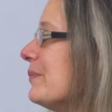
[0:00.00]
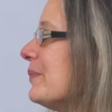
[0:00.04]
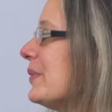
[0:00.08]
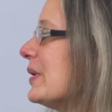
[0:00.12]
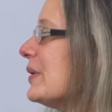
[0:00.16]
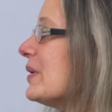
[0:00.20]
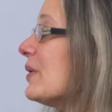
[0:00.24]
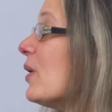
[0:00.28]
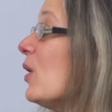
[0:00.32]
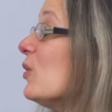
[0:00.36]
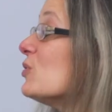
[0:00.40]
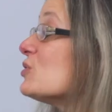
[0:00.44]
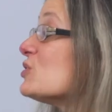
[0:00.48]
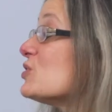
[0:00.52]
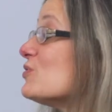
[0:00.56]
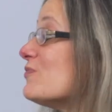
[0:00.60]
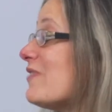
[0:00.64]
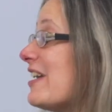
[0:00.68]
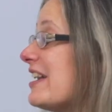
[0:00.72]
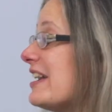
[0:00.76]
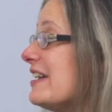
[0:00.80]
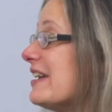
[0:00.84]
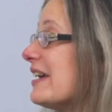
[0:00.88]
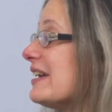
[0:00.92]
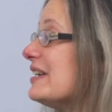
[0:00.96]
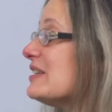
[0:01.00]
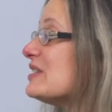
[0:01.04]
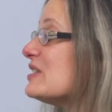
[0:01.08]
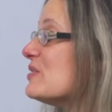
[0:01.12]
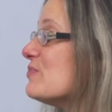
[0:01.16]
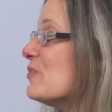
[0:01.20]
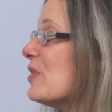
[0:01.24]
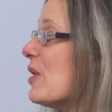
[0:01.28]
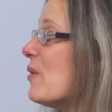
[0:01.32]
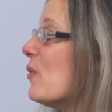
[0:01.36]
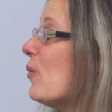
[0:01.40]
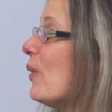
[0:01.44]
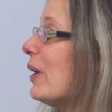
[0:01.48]
But also very nice in
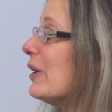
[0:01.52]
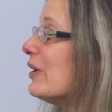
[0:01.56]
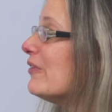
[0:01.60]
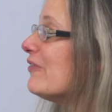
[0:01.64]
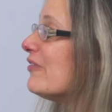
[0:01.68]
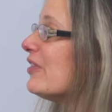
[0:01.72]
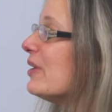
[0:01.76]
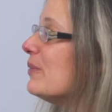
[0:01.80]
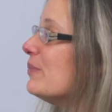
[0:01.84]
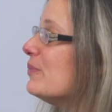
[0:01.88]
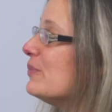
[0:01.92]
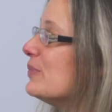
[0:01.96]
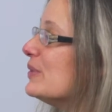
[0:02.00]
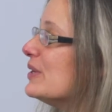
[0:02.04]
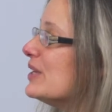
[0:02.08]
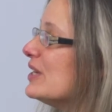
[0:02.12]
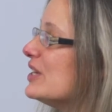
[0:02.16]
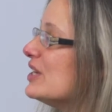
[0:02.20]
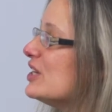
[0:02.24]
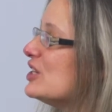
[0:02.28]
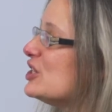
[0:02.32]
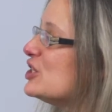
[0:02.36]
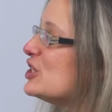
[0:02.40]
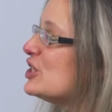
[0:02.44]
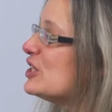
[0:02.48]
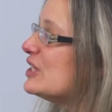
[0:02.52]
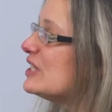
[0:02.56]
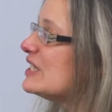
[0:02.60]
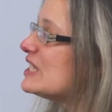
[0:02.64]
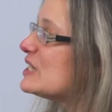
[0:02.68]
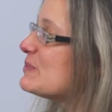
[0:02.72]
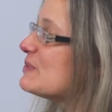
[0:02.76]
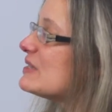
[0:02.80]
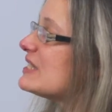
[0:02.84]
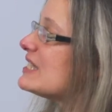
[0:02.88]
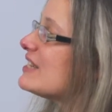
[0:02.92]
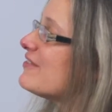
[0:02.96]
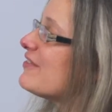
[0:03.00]
that one of them, she
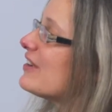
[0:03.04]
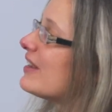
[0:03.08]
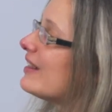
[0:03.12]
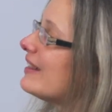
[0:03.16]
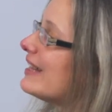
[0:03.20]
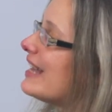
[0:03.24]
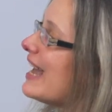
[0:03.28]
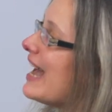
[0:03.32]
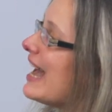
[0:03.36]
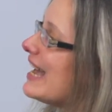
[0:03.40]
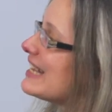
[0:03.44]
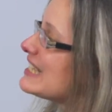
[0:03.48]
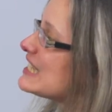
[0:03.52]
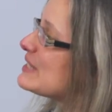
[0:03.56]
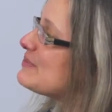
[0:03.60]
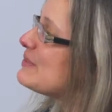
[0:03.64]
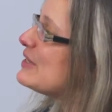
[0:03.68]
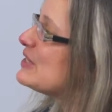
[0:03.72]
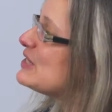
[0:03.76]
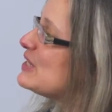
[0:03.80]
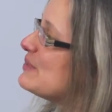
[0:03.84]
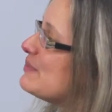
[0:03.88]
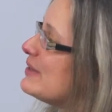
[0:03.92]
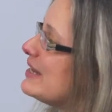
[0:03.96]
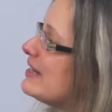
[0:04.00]
specifically asked me to